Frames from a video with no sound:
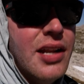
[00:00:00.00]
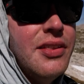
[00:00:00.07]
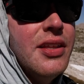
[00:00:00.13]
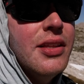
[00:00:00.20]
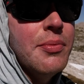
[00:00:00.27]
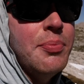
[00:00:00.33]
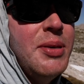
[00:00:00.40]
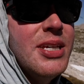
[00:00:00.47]
I
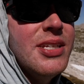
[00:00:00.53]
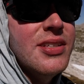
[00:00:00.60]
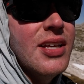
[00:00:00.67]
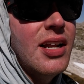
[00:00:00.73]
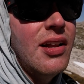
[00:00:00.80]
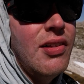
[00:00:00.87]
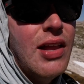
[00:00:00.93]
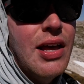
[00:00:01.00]
think the peak's at
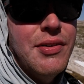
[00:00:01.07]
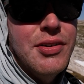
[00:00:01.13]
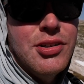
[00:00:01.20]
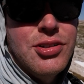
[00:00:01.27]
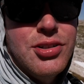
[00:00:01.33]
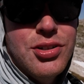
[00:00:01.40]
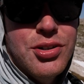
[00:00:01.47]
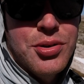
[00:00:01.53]

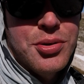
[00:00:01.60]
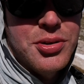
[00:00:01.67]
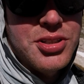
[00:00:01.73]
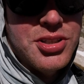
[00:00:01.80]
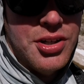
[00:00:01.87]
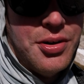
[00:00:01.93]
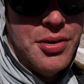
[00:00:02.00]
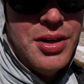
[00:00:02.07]
11.2.
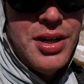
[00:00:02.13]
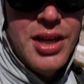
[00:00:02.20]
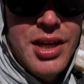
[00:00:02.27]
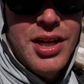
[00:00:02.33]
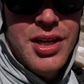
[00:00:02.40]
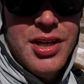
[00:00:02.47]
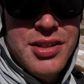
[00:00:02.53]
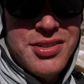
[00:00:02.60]
So
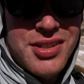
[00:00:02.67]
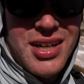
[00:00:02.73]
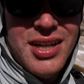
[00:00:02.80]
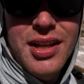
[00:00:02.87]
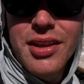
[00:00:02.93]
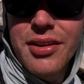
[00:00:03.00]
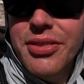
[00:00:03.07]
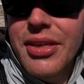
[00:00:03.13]
still got
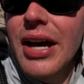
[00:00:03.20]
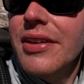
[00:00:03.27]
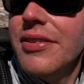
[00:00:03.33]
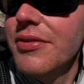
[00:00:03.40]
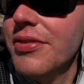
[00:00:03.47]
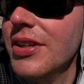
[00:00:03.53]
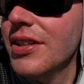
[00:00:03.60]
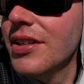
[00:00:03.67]
another
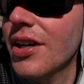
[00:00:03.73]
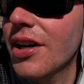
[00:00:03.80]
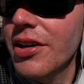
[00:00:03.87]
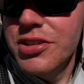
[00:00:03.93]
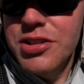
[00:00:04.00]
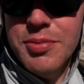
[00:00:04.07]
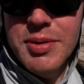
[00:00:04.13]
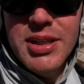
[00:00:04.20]
1,000 feet to go. I
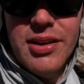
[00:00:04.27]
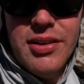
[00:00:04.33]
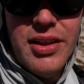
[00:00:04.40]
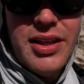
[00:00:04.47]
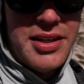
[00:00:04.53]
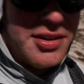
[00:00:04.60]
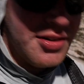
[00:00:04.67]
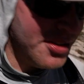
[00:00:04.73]
should be to the
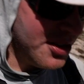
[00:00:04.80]
lake here in